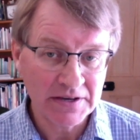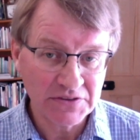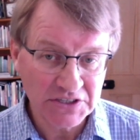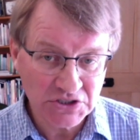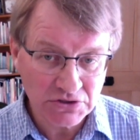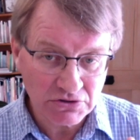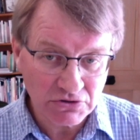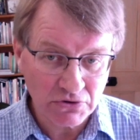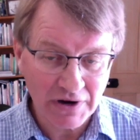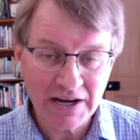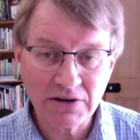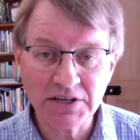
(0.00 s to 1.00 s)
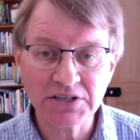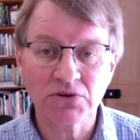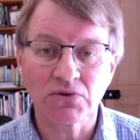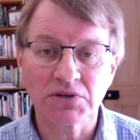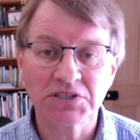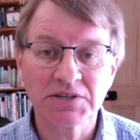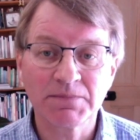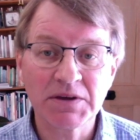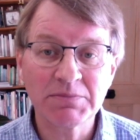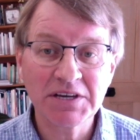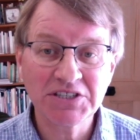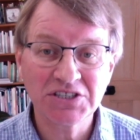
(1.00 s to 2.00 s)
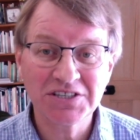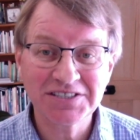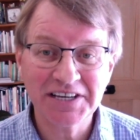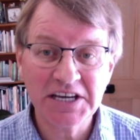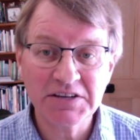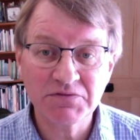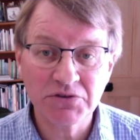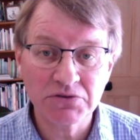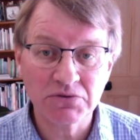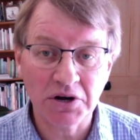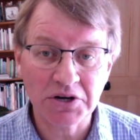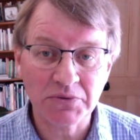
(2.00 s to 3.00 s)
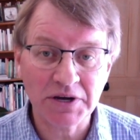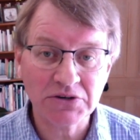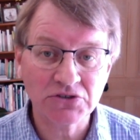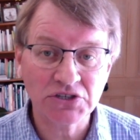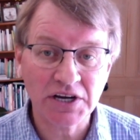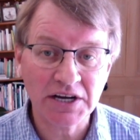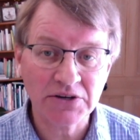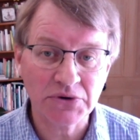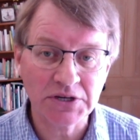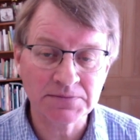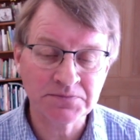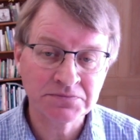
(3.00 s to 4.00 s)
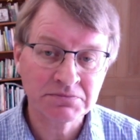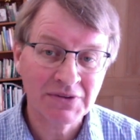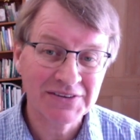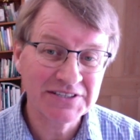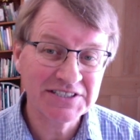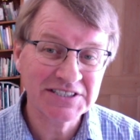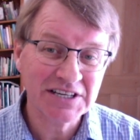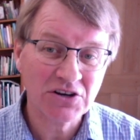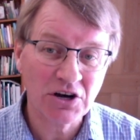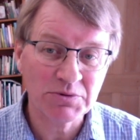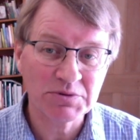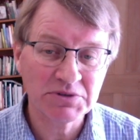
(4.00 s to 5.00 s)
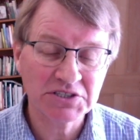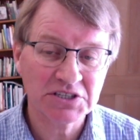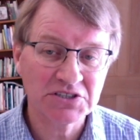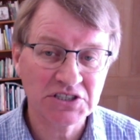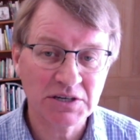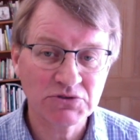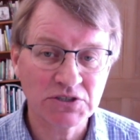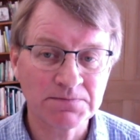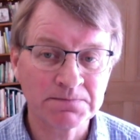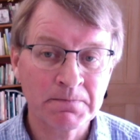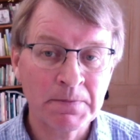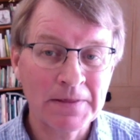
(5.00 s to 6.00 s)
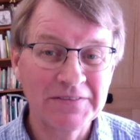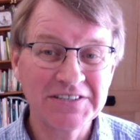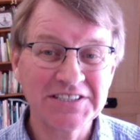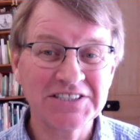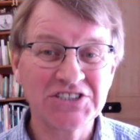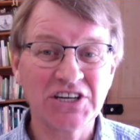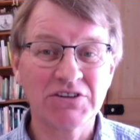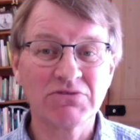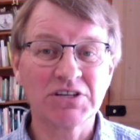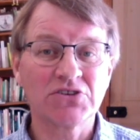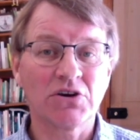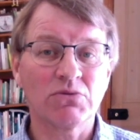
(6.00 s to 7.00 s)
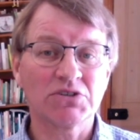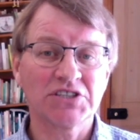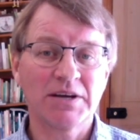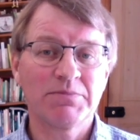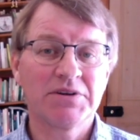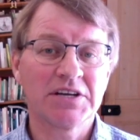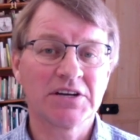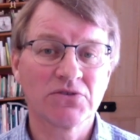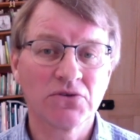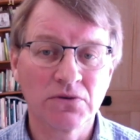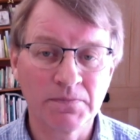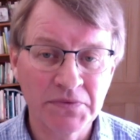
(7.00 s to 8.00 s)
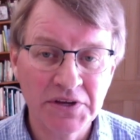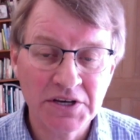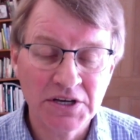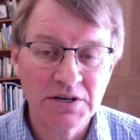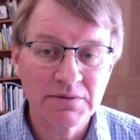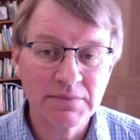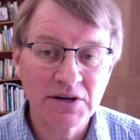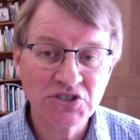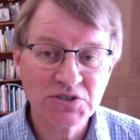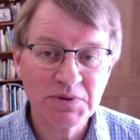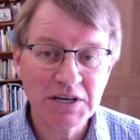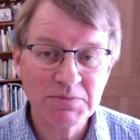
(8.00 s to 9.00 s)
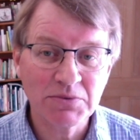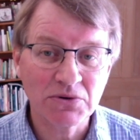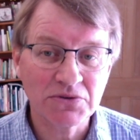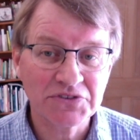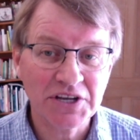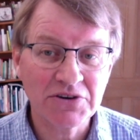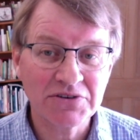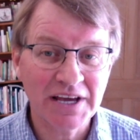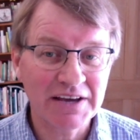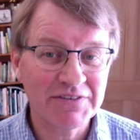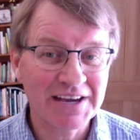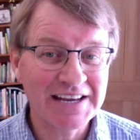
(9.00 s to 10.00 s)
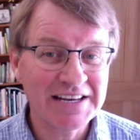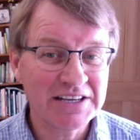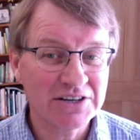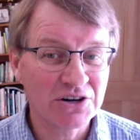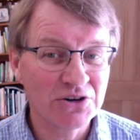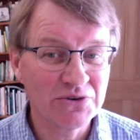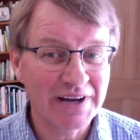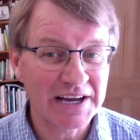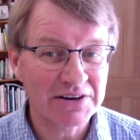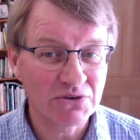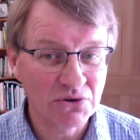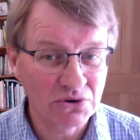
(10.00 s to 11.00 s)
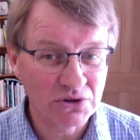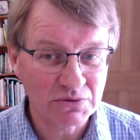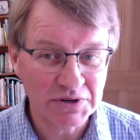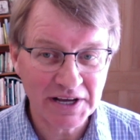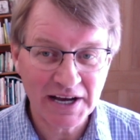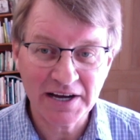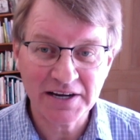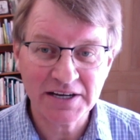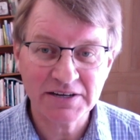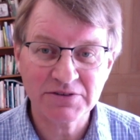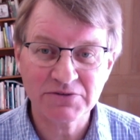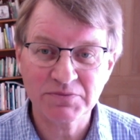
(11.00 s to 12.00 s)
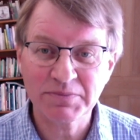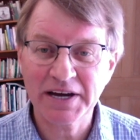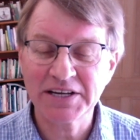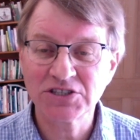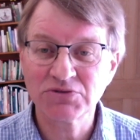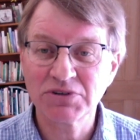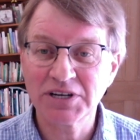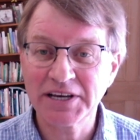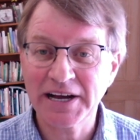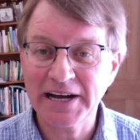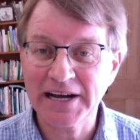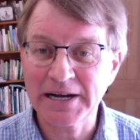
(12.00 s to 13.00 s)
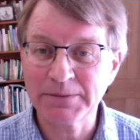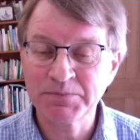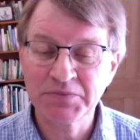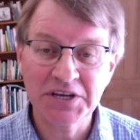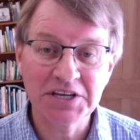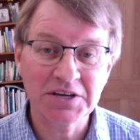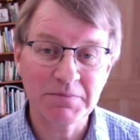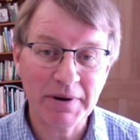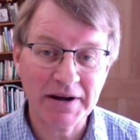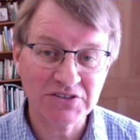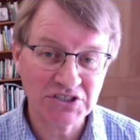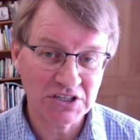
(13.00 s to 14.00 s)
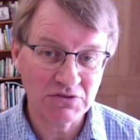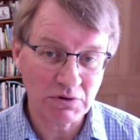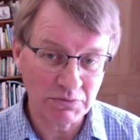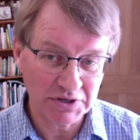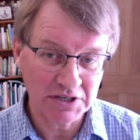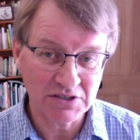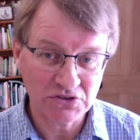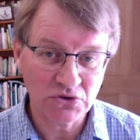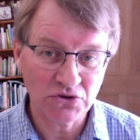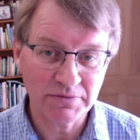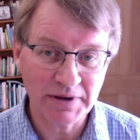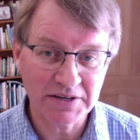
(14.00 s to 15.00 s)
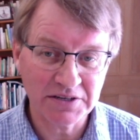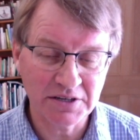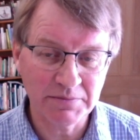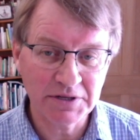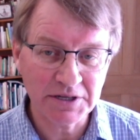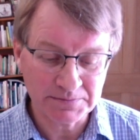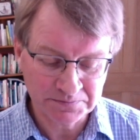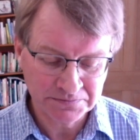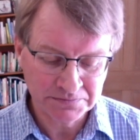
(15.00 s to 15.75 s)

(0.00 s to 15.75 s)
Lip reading: this sort of growling noise, it means you need to eat food right away because you're hungry. This is a common misconception. This is generally not what's happening at all. Most people don't have any clue at all what hunger pains really are in comparison to what we're going to talk about in a minute.